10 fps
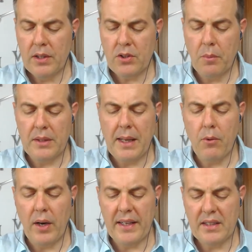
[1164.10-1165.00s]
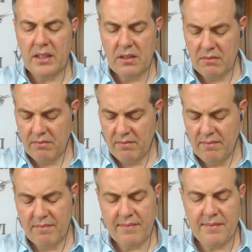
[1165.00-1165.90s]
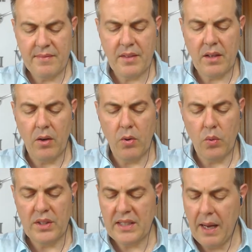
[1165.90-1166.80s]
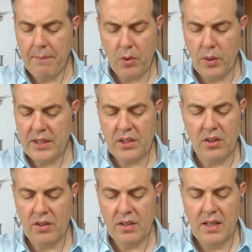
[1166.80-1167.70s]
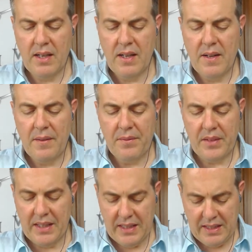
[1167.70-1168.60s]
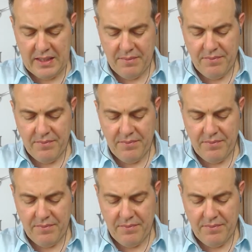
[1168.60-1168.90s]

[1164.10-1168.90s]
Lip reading: or metabolites? Always some question. This